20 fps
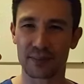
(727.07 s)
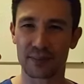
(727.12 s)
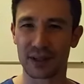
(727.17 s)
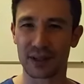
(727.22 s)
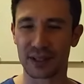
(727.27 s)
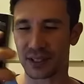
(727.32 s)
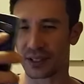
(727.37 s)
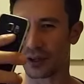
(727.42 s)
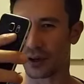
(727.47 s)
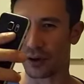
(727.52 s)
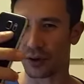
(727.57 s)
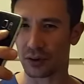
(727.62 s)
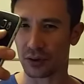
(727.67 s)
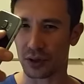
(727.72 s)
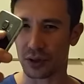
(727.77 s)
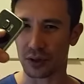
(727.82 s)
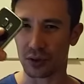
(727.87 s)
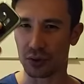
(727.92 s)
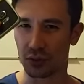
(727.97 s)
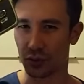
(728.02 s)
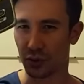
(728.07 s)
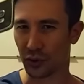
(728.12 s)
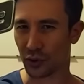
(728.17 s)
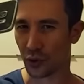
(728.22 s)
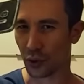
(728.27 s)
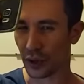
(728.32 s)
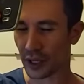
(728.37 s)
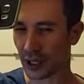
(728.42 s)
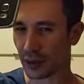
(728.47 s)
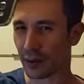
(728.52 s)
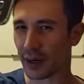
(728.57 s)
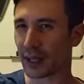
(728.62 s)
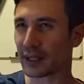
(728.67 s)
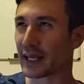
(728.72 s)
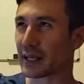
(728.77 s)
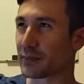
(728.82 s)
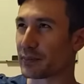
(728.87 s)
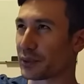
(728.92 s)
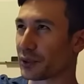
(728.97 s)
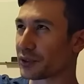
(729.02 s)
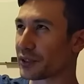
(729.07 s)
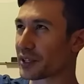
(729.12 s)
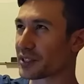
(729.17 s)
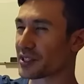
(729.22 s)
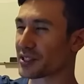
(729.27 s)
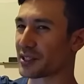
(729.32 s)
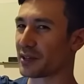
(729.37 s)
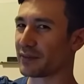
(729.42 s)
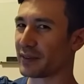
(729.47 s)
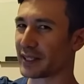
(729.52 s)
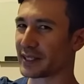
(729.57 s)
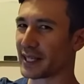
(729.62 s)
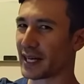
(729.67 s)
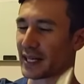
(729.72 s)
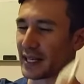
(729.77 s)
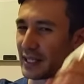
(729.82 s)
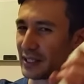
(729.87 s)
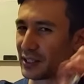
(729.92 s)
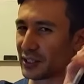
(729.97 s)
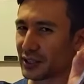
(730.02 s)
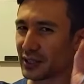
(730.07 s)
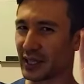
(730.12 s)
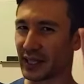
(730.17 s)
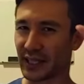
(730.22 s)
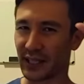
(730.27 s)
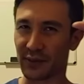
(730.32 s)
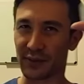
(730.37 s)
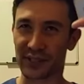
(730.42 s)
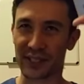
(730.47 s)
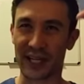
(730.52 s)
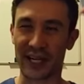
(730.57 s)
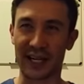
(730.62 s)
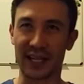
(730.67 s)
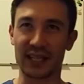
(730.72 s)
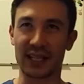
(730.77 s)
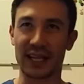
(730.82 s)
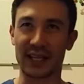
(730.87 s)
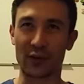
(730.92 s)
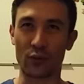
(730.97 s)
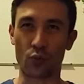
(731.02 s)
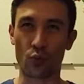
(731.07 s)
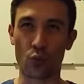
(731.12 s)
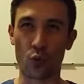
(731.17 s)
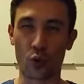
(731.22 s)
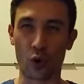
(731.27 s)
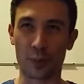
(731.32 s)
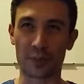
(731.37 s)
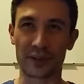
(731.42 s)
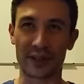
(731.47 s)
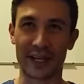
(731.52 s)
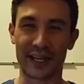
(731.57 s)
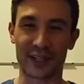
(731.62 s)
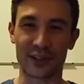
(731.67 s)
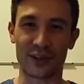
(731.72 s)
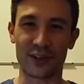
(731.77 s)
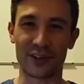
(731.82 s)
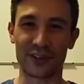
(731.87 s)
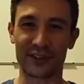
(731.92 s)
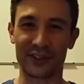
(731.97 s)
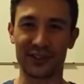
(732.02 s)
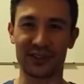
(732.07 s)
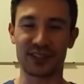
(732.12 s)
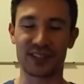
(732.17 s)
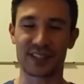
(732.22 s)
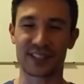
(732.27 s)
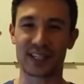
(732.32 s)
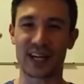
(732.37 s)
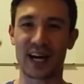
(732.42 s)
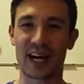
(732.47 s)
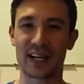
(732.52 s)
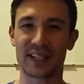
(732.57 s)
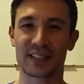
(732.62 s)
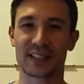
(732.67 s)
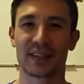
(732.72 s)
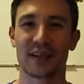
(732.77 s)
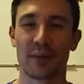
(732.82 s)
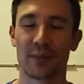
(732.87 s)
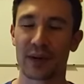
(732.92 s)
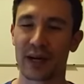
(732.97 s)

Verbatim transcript: but you know, going around like buildings and stuff like that, it looked like it was kind of like warped, like on the sides.